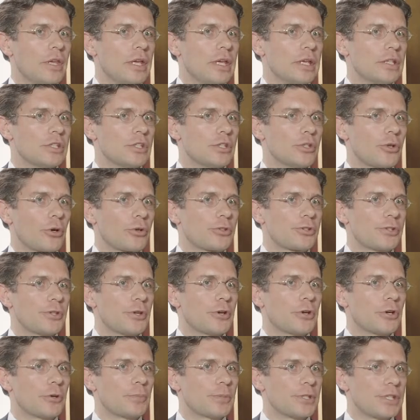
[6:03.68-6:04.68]
the STOXX
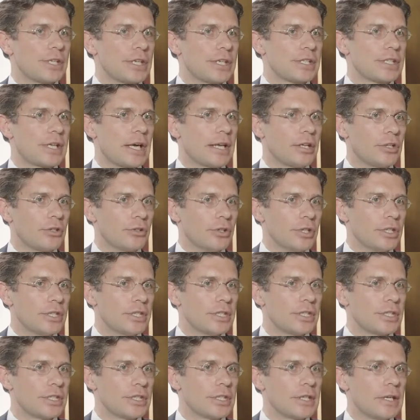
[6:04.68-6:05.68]
Europe
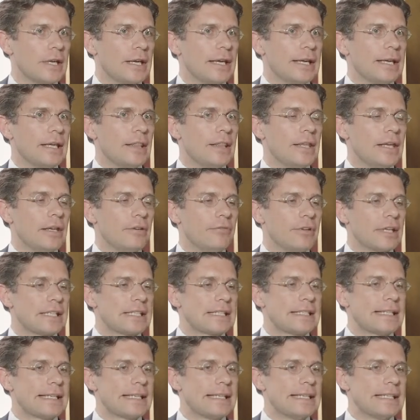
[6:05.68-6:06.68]
600, the
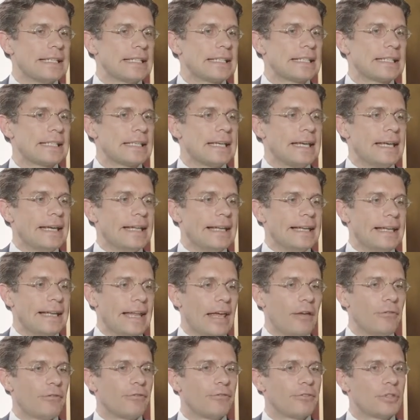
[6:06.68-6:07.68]
investor is
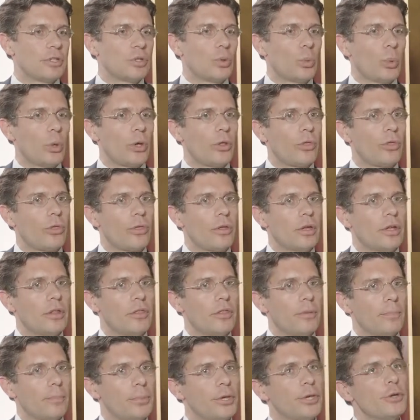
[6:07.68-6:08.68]
left with
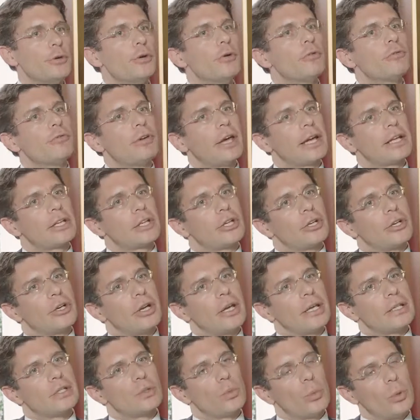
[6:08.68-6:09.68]
the pure factor.
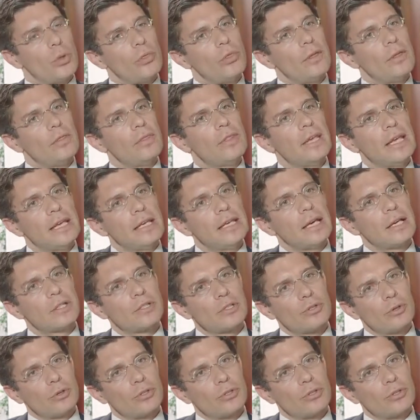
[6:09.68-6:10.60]
As within the index